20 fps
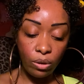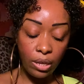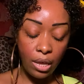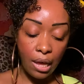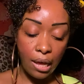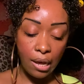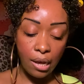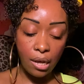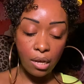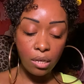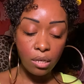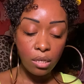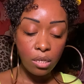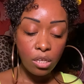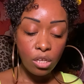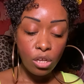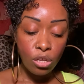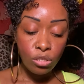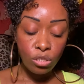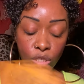Yeah.
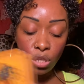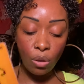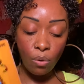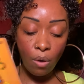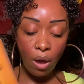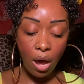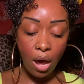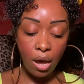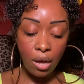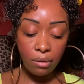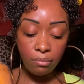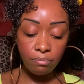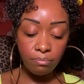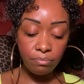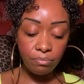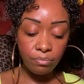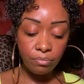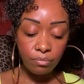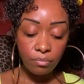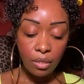So,
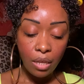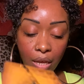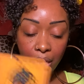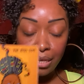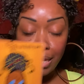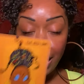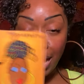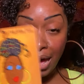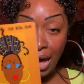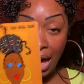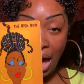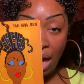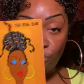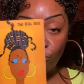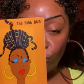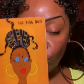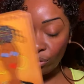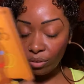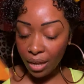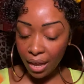um, yeah, I
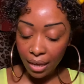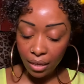feel